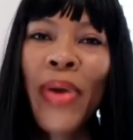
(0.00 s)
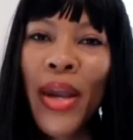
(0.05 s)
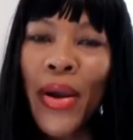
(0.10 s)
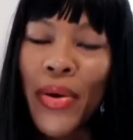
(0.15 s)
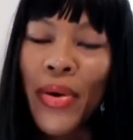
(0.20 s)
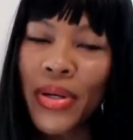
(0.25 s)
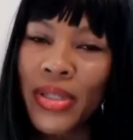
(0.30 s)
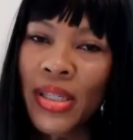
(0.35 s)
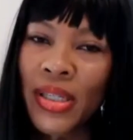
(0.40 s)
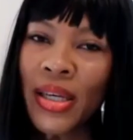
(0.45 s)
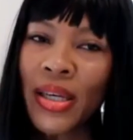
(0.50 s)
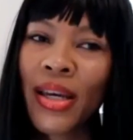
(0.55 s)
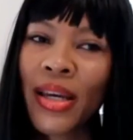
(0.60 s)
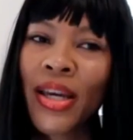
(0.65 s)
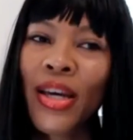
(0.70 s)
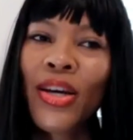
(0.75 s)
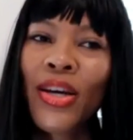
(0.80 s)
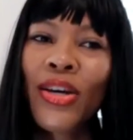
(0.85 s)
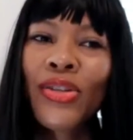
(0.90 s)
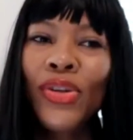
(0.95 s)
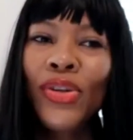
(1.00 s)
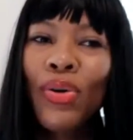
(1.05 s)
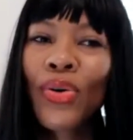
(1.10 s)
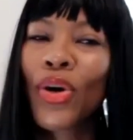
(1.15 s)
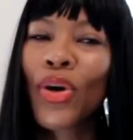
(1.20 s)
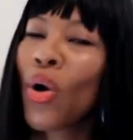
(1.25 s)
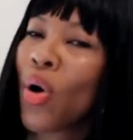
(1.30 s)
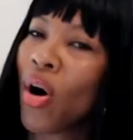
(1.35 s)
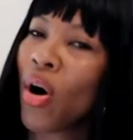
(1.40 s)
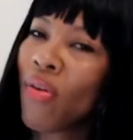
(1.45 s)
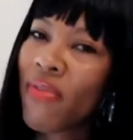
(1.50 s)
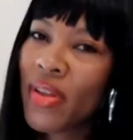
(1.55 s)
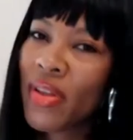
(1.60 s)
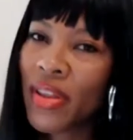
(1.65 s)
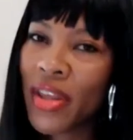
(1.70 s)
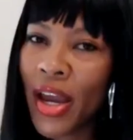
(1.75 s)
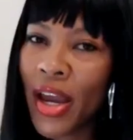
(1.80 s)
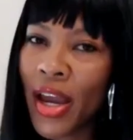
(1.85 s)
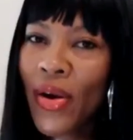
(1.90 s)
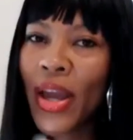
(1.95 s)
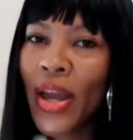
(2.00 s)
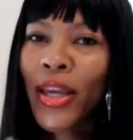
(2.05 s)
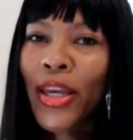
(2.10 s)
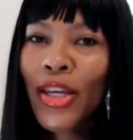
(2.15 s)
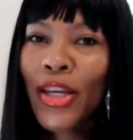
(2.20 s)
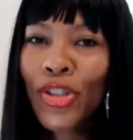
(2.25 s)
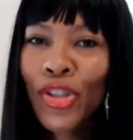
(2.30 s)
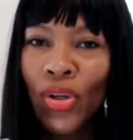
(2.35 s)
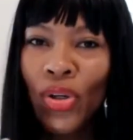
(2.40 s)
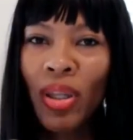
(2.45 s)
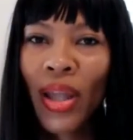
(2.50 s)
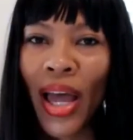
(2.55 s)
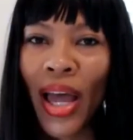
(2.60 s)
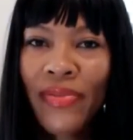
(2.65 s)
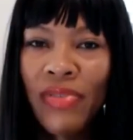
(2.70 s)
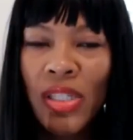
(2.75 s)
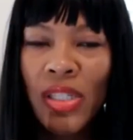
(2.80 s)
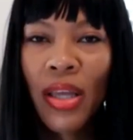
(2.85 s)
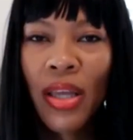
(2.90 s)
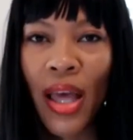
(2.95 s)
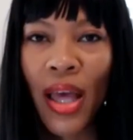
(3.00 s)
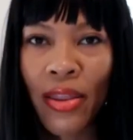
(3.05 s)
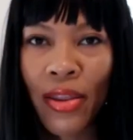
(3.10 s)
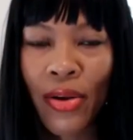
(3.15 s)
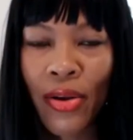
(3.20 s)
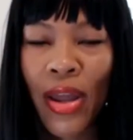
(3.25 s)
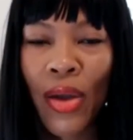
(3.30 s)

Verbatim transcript: parenting. So go over there and get your life together.